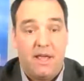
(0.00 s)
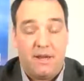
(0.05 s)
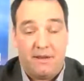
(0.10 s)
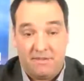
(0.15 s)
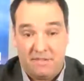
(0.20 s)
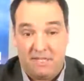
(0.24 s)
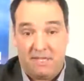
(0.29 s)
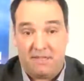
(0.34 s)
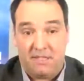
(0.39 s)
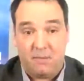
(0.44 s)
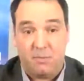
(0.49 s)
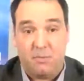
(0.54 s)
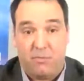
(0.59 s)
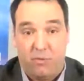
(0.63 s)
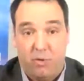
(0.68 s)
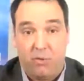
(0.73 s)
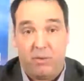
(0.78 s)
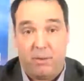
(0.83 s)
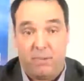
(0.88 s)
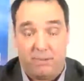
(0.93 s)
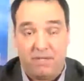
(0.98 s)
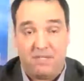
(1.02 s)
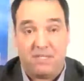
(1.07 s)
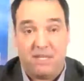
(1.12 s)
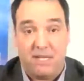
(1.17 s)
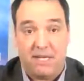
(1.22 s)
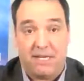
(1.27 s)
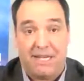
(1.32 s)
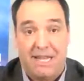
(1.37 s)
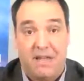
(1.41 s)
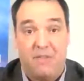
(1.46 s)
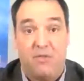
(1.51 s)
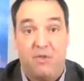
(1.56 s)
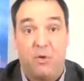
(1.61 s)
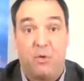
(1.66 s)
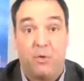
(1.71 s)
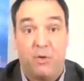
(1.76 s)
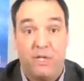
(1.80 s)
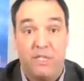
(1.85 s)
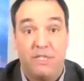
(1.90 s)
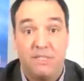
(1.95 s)
And I've said this before, but I'm going to say it again.
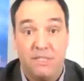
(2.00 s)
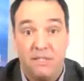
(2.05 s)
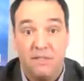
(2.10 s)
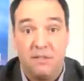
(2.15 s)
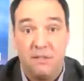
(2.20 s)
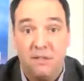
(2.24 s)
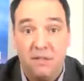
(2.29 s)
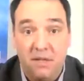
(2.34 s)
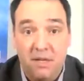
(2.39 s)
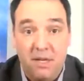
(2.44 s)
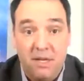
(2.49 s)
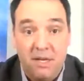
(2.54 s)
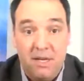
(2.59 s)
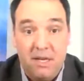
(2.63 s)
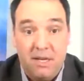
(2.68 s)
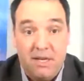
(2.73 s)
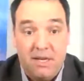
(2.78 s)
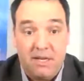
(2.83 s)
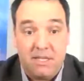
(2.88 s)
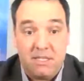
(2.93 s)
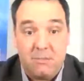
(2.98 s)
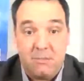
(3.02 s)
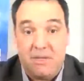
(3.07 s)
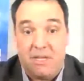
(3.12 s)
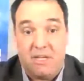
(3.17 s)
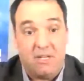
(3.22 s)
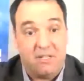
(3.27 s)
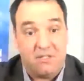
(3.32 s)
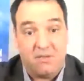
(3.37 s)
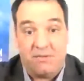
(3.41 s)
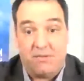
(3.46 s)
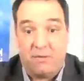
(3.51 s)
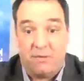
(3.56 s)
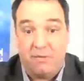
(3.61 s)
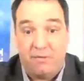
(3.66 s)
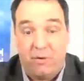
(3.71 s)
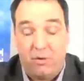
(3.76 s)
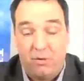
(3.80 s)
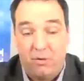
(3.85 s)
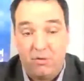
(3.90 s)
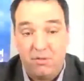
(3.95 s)
The reason is because of your
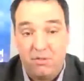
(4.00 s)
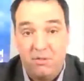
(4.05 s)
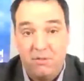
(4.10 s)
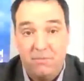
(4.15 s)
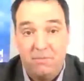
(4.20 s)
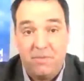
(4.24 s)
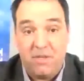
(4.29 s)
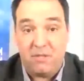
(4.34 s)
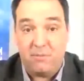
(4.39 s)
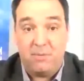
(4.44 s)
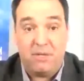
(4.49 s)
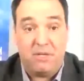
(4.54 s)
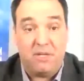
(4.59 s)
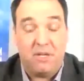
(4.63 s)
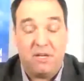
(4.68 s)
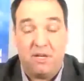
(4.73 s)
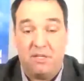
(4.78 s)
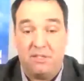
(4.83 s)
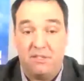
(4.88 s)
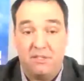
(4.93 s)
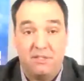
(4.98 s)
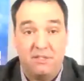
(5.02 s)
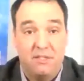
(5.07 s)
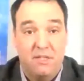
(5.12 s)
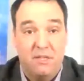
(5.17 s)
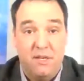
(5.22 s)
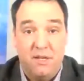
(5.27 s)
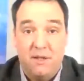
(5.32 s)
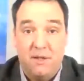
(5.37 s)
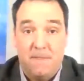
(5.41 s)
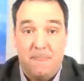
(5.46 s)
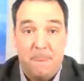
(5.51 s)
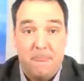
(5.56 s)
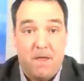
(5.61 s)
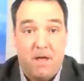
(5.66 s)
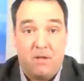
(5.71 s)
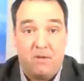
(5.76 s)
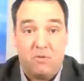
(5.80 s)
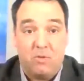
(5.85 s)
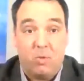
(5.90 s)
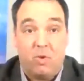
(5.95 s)
phones, is because
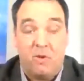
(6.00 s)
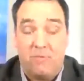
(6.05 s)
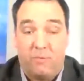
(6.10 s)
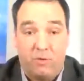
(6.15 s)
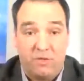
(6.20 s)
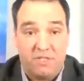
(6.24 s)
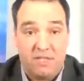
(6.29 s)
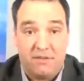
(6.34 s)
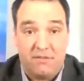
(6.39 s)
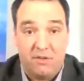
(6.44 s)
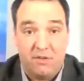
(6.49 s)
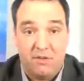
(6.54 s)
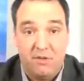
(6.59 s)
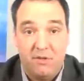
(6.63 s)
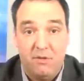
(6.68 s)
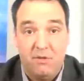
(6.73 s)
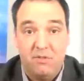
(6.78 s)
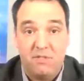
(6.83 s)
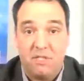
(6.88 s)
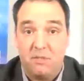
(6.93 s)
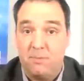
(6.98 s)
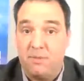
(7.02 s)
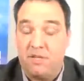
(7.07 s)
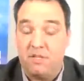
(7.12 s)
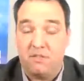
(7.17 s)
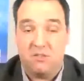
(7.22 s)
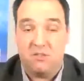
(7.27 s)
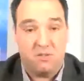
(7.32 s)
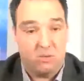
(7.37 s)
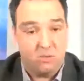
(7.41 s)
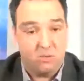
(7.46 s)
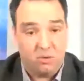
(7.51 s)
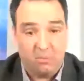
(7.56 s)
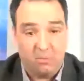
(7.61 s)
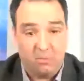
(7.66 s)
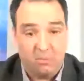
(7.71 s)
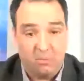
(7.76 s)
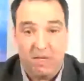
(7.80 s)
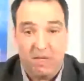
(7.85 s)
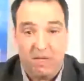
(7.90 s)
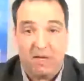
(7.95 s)
24/7 news, is because of social
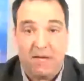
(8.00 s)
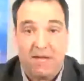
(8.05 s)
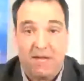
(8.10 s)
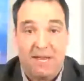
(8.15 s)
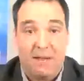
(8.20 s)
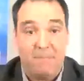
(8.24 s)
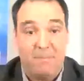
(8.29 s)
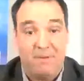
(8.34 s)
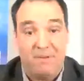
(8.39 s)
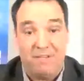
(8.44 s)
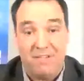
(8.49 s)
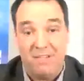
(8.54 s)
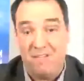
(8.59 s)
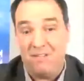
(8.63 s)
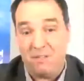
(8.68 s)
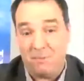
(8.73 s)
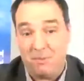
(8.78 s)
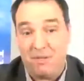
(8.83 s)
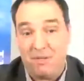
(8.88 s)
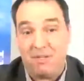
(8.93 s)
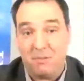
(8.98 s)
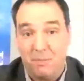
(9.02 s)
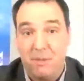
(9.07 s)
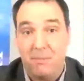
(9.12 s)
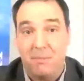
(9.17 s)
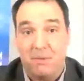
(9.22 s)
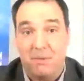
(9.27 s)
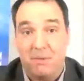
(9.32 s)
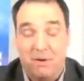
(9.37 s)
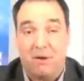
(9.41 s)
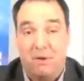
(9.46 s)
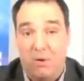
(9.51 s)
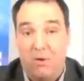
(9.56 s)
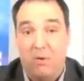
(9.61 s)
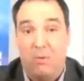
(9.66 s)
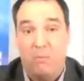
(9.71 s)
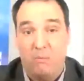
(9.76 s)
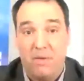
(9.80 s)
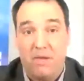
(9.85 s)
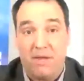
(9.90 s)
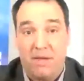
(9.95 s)
media. And I believe it's because people are at
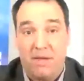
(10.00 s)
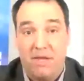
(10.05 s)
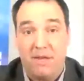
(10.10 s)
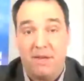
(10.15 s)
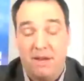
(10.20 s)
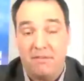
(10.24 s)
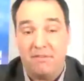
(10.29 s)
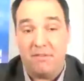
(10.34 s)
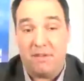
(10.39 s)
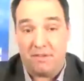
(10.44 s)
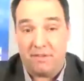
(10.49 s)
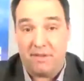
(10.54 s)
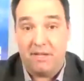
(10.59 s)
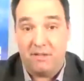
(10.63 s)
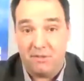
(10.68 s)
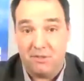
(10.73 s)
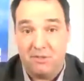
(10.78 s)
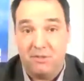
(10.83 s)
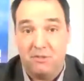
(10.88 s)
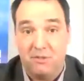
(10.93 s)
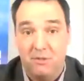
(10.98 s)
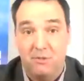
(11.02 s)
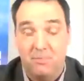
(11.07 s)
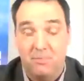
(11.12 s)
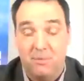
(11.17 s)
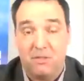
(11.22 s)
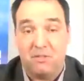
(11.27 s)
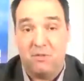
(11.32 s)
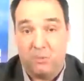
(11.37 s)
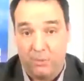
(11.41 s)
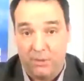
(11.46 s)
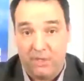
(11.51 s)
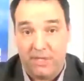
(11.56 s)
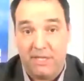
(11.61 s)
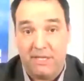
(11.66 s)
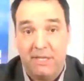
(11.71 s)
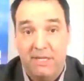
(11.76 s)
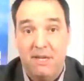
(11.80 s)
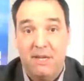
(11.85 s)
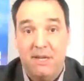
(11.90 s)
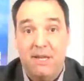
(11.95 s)
home and have nothing else to do but to
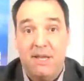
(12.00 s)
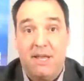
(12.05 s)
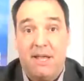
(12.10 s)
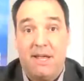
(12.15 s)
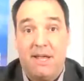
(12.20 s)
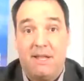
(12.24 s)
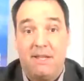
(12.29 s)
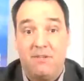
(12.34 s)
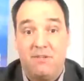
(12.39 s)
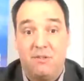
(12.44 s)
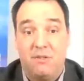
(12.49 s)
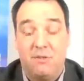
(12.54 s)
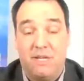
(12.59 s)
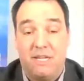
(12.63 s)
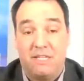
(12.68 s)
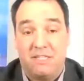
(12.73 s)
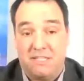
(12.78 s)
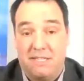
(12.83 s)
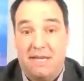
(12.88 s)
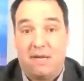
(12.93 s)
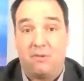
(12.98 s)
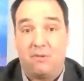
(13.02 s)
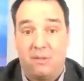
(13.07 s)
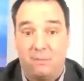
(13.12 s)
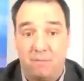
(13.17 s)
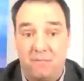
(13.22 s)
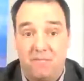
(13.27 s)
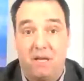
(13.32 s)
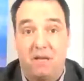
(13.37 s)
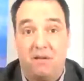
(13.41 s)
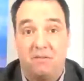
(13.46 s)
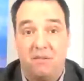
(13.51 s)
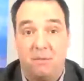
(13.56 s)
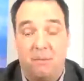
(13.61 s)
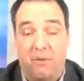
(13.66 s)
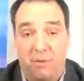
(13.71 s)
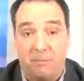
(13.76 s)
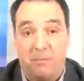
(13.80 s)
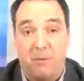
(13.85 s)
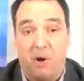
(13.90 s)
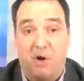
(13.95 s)
read and to get scared themselves
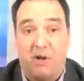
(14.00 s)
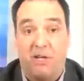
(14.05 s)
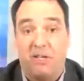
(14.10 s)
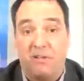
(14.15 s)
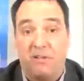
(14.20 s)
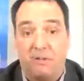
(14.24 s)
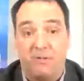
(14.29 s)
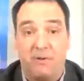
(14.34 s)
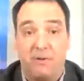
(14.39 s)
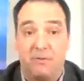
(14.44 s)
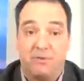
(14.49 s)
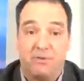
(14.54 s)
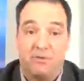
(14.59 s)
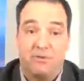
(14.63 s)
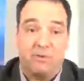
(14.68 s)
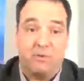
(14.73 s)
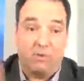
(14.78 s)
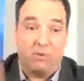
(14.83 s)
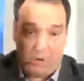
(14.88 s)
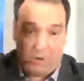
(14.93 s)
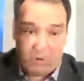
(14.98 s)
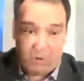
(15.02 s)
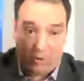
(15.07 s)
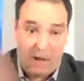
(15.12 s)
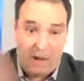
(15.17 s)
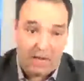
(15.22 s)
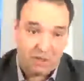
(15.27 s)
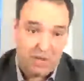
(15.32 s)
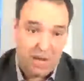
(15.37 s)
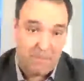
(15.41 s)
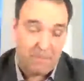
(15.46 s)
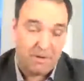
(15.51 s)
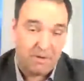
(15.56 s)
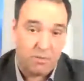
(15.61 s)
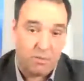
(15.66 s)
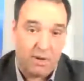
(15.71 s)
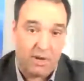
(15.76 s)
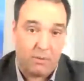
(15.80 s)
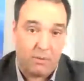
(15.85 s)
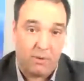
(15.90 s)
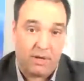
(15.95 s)
about the market in the future. So the crash happened
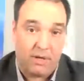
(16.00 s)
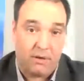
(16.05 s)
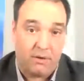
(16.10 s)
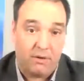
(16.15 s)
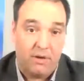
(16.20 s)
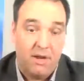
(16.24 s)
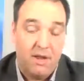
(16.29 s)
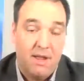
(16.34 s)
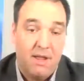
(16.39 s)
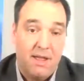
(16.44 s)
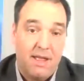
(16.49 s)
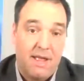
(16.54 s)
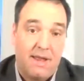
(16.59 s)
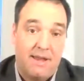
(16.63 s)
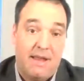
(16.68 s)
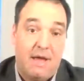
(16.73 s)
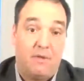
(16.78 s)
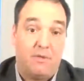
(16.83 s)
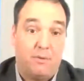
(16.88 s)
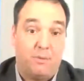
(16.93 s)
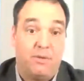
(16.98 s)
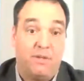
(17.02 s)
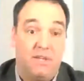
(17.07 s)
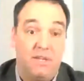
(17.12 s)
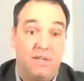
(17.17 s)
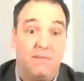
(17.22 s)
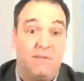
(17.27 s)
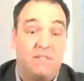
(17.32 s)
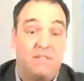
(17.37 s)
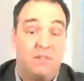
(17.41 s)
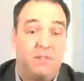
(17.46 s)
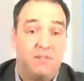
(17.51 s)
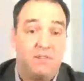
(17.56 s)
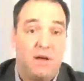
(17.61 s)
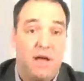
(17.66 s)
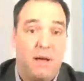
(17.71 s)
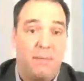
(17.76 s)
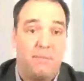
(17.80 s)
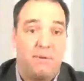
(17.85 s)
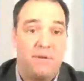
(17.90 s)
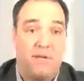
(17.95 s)
way quicker, and now the relief is also
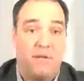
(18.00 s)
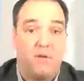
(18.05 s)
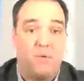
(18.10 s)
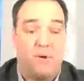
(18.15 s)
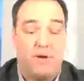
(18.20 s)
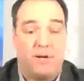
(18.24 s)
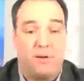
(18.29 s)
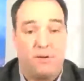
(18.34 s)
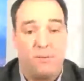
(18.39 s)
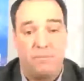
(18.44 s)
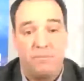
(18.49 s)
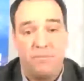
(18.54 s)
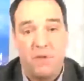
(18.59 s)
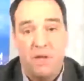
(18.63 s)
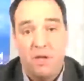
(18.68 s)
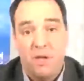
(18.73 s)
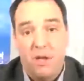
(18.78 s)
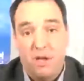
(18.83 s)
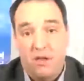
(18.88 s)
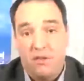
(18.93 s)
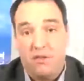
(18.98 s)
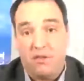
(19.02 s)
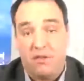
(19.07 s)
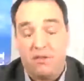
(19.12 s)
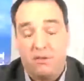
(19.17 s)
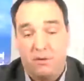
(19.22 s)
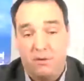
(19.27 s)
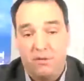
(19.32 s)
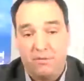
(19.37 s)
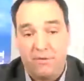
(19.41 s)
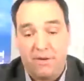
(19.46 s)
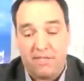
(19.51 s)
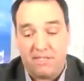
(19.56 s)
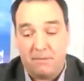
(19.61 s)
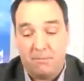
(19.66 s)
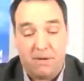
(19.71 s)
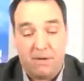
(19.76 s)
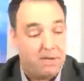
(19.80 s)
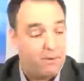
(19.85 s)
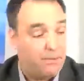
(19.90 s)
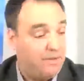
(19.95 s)
happening quicker. The 3rd phase,
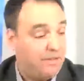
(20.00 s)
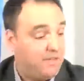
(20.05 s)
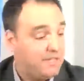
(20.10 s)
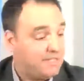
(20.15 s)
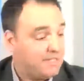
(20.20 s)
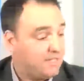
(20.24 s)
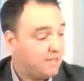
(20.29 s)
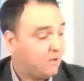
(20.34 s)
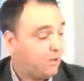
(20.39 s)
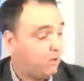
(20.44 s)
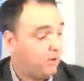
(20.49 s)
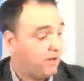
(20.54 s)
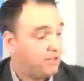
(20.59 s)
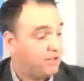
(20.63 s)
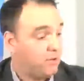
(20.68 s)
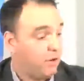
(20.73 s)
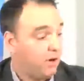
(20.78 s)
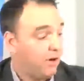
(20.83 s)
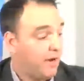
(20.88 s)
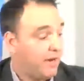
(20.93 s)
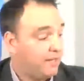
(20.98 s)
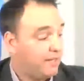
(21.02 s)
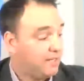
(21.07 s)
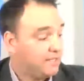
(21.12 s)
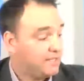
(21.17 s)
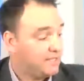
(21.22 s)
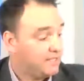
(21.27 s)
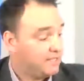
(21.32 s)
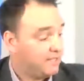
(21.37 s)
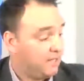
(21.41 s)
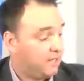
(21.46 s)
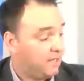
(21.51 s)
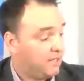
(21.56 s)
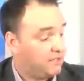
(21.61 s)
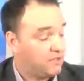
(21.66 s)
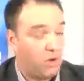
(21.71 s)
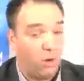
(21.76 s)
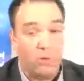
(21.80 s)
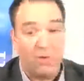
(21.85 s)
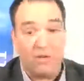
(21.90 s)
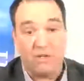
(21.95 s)
and by the way, this is according to our analyst,
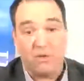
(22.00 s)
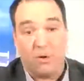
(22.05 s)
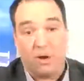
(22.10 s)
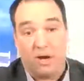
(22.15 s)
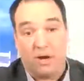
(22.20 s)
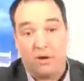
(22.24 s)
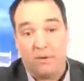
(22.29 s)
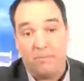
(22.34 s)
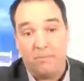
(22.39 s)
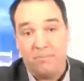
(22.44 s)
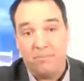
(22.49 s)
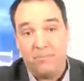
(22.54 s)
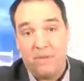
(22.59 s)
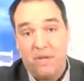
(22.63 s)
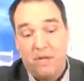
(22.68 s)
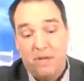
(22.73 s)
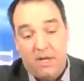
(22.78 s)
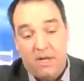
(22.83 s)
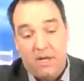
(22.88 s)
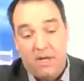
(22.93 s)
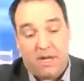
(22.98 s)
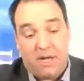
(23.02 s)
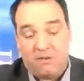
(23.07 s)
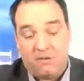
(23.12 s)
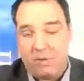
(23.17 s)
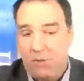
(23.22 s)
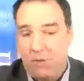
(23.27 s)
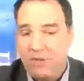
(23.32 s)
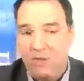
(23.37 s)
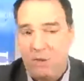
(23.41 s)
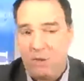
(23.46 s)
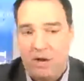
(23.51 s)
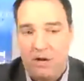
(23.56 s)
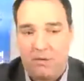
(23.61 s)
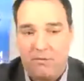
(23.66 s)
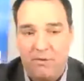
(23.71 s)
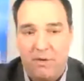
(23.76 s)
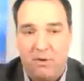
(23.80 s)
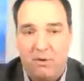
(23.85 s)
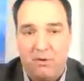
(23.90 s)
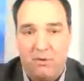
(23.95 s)
Tony Dwyer. Tony Dwyer,
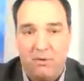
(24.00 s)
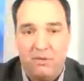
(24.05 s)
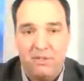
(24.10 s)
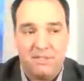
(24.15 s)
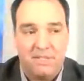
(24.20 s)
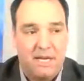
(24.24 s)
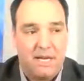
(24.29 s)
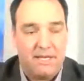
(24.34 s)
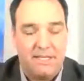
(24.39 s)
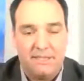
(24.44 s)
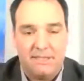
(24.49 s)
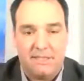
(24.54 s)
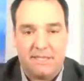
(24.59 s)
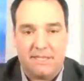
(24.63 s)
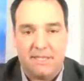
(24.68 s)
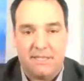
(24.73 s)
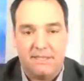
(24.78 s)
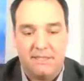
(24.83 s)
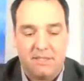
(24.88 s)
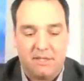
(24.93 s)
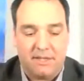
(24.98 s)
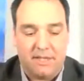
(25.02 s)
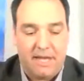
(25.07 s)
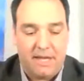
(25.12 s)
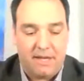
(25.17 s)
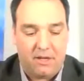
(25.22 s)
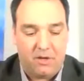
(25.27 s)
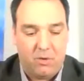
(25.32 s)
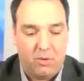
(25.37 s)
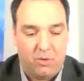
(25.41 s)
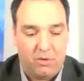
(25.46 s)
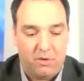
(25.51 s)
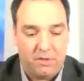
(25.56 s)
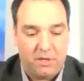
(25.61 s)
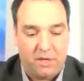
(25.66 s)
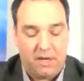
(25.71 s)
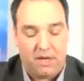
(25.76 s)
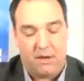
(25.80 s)
if you don't know this guy, he's a Canaccord.